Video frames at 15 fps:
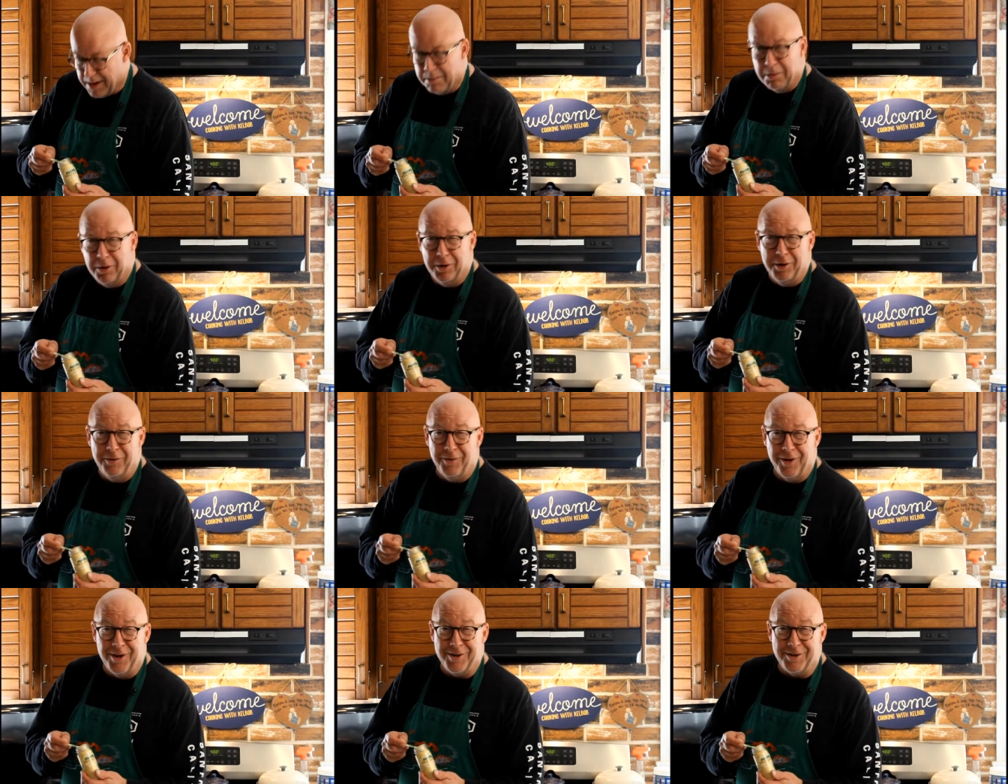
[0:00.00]

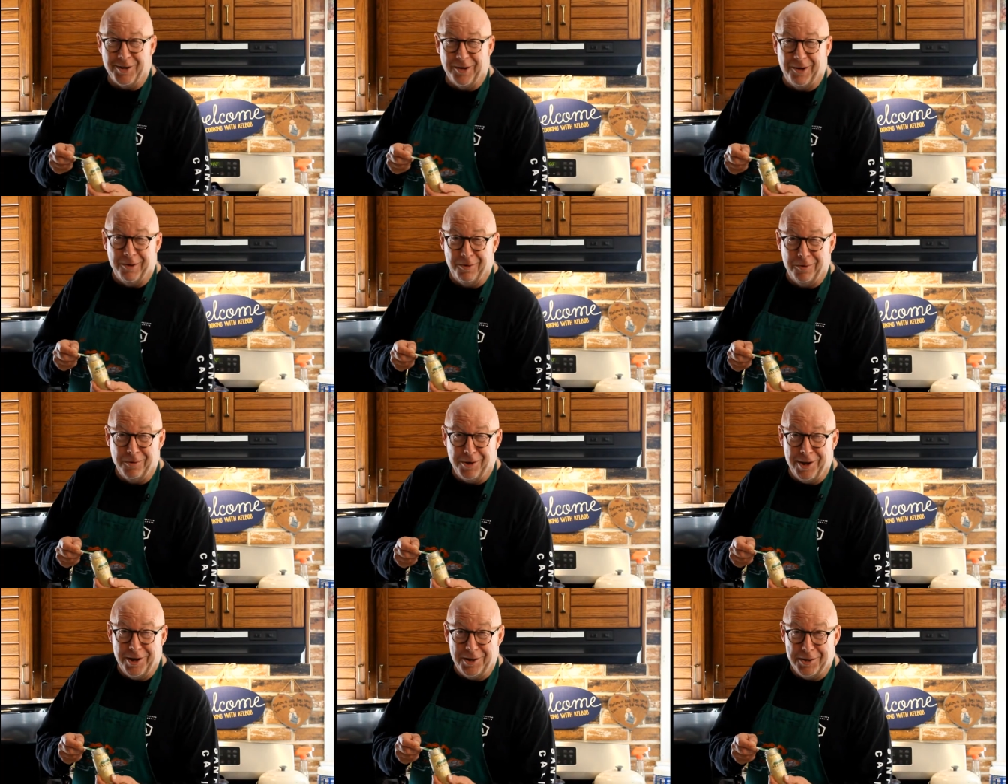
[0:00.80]
believe that's a whole
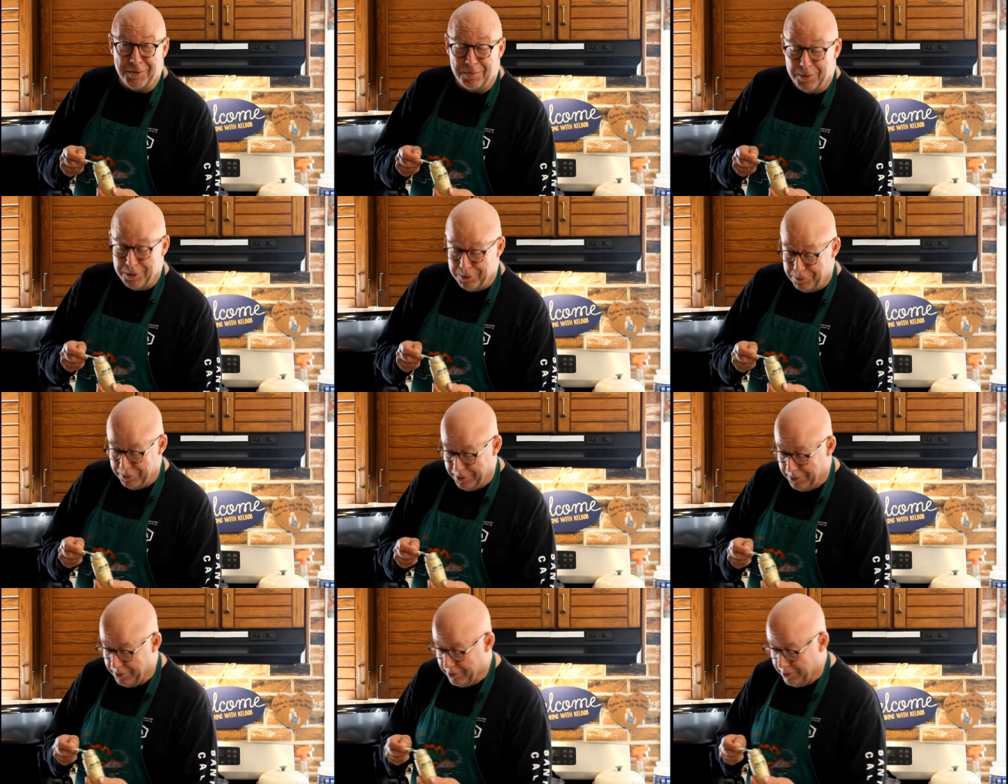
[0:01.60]
teaspoon.